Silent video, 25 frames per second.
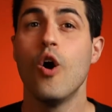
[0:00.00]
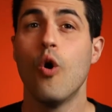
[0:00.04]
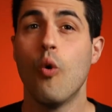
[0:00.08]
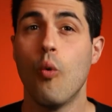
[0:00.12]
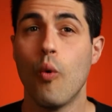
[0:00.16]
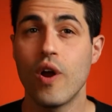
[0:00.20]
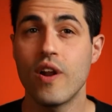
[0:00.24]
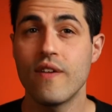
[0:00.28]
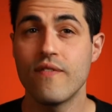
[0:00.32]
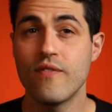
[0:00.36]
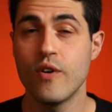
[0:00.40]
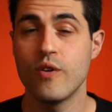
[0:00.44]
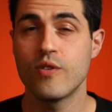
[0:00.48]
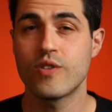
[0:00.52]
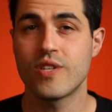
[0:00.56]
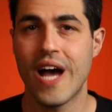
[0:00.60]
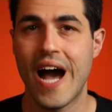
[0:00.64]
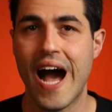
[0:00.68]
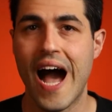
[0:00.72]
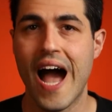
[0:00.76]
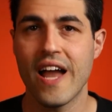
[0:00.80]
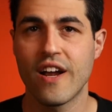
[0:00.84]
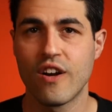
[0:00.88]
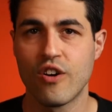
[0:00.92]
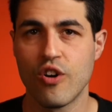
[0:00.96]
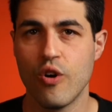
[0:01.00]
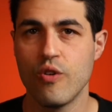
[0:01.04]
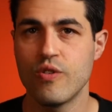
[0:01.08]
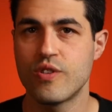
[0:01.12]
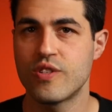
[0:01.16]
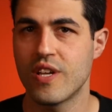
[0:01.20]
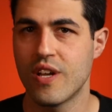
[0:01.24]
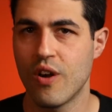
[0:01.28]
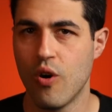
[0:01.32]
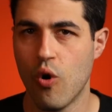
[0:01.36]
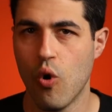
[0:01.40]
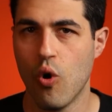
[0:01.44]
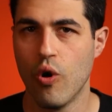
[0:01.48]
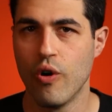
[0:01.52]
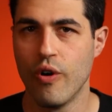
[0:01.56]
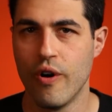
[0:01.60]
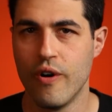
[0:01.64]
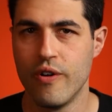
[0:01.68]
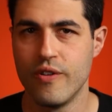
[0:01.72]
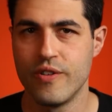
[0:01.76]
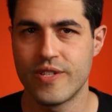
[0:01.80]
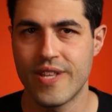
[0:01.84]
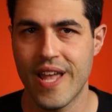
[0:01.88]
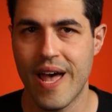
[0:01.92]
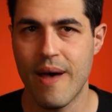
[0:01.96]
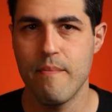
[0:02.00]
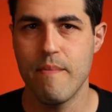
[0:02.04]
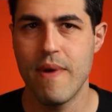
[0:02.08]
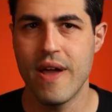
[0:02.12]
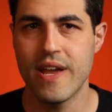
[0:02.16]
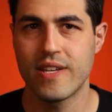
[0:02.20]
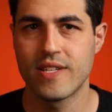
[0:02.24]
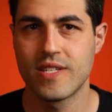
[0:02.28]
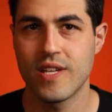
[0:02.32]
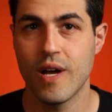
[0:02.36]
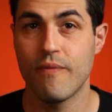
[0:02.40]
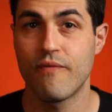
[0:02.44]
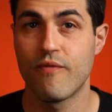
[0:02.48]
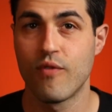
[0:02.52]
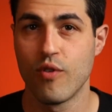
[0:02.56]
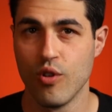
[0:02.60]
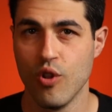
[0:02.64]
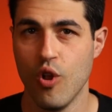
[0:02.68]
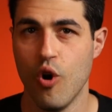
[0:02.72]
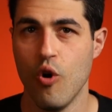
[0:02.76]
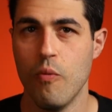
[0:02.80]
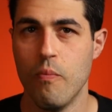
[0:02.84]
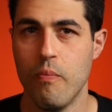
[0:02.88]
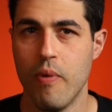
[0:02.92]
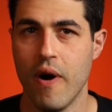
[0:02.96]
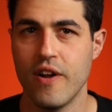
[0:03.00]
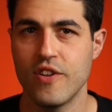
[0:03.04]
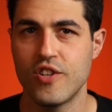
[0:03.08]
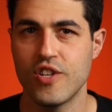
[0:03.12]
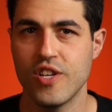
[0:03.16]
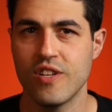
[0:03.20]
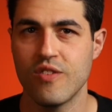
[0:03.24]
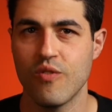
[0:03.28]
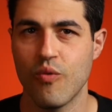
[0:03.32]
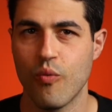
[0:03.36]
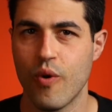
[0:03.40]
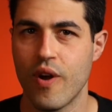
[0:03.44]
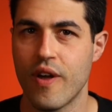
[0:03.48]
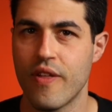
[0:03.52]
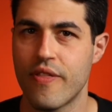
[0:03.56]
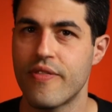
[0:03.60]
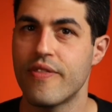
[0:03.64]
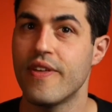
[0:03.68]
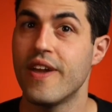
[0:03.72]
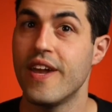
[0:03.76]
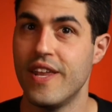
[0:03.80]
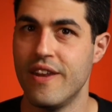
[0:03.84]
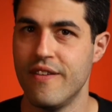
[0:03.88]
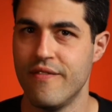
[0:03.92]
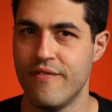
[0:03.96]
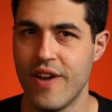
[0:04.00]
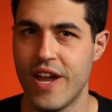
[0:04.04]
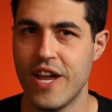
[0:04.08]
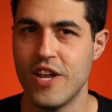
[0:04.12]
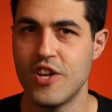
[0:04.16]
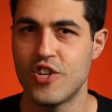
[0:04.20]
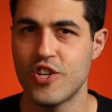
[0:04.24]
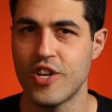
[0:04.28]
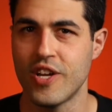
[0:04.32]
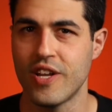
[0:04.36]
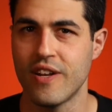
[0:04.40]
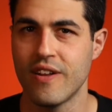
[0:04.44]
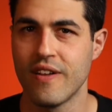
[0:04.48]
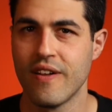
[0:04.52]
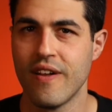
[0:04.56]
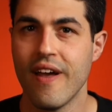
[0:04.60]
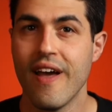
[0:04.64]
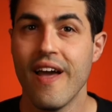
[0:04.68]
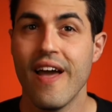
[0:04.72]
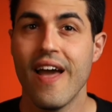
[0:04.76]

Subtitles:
one of those high-grossing horrors that makes up for low budget with innovation.